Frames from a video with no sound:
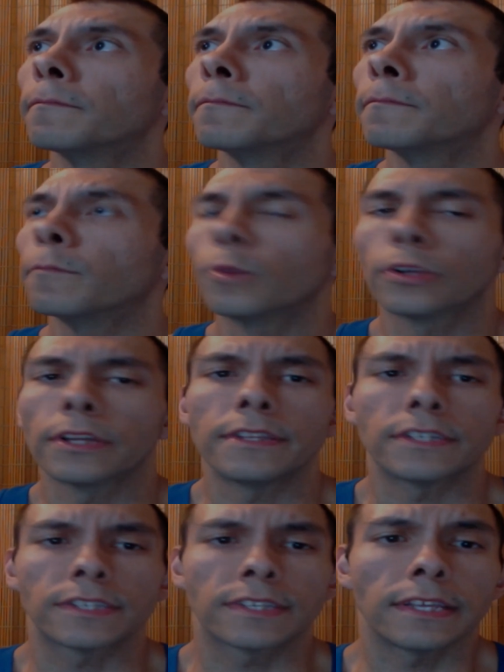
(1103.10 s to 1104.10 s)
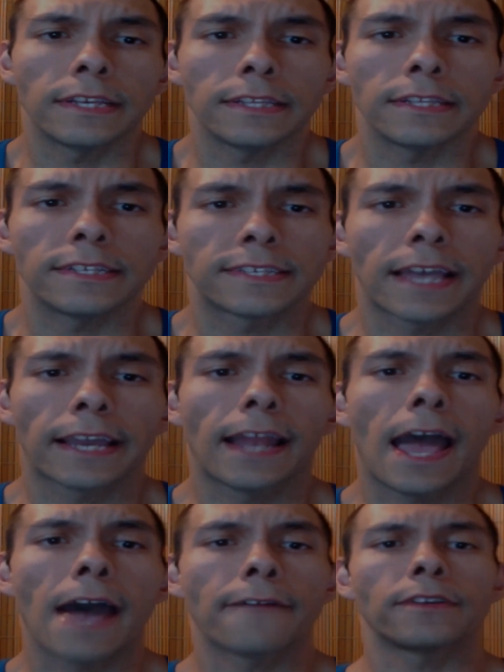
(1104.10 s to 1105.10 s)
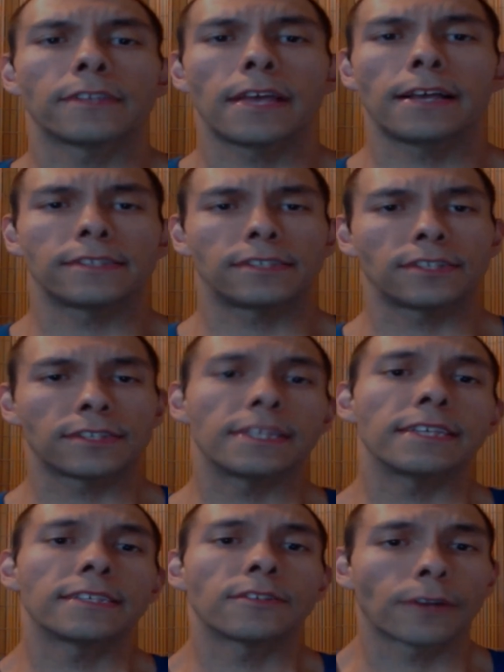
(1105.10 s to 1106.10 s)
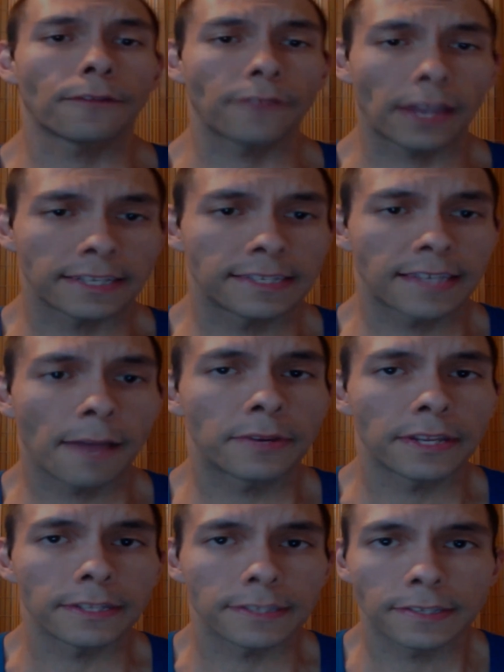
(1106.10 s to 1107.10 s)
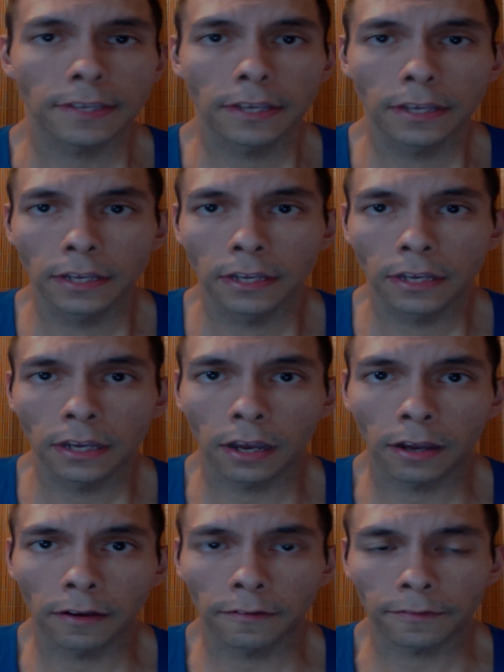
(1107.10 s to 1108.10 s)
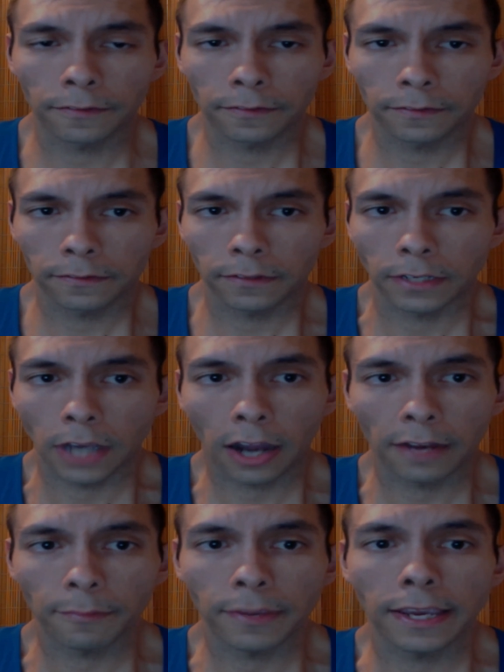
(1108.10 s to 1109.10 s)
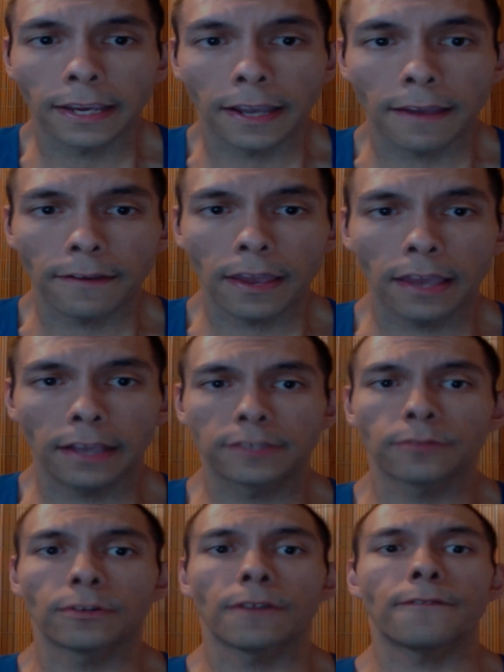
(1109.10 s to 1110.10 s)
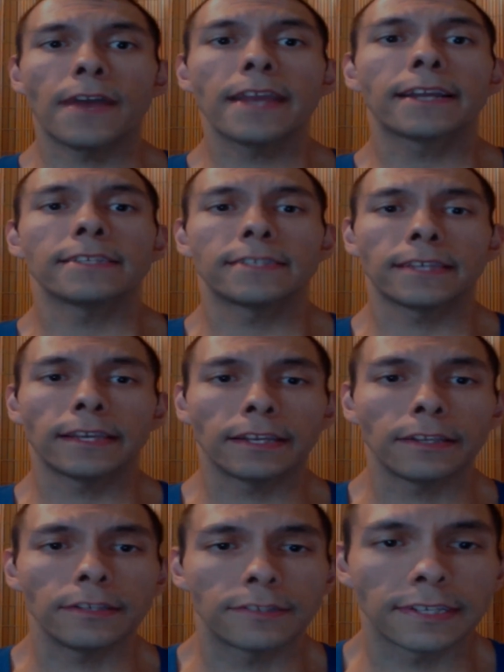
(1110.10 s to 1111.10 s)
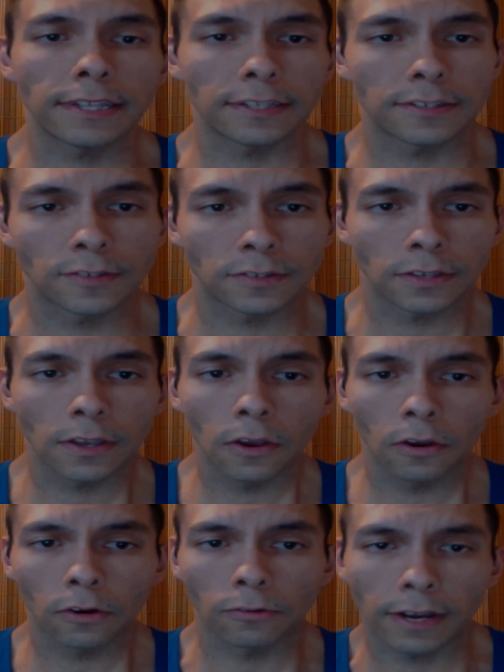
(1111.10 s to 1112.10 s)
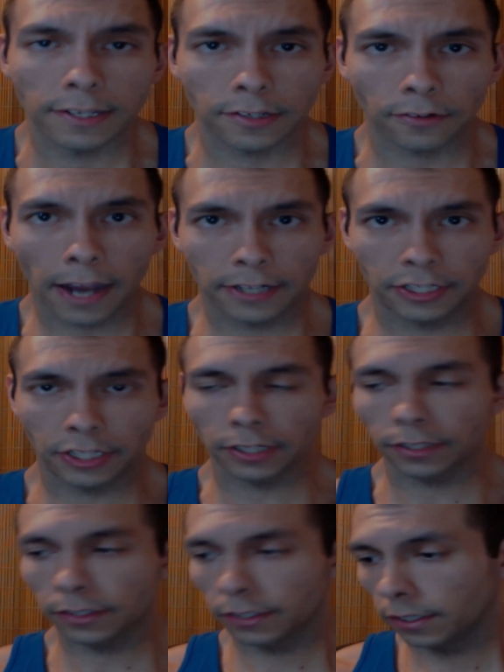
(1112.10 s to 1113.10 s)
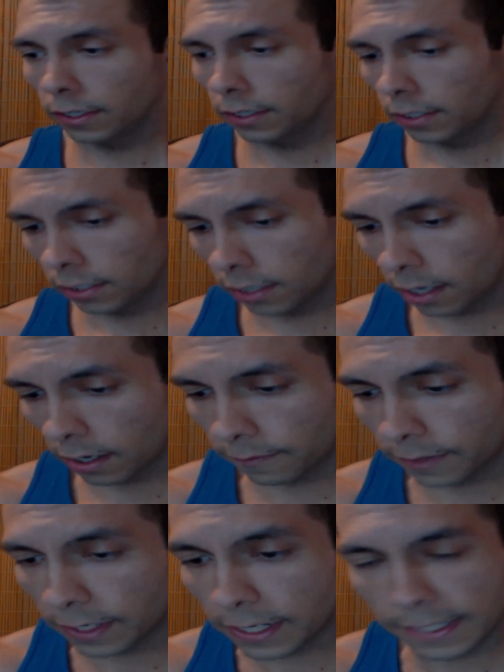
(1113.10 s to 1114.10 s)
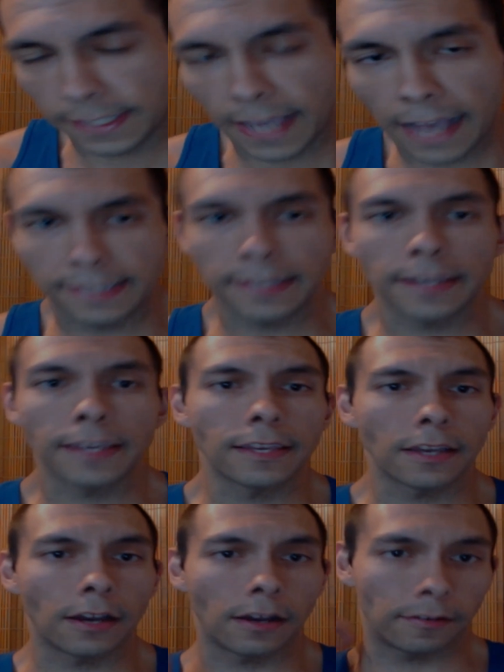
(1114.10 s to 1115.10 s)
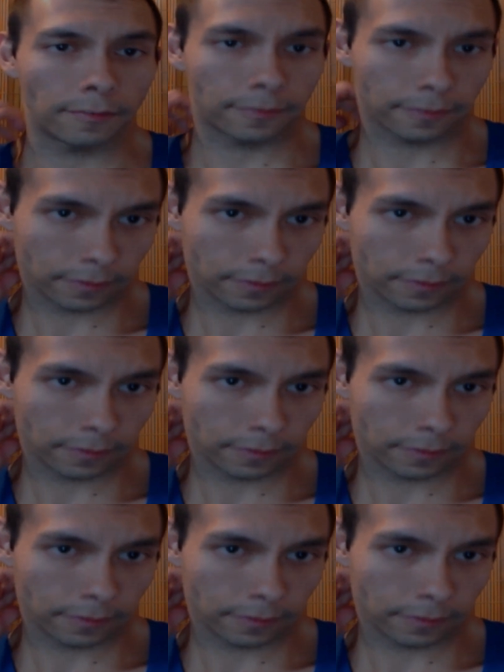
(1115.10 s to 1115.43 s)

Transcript: really just the second half as just this sort of acceptance of God being a sort of vacancy. And you see this resurrection of the necessity of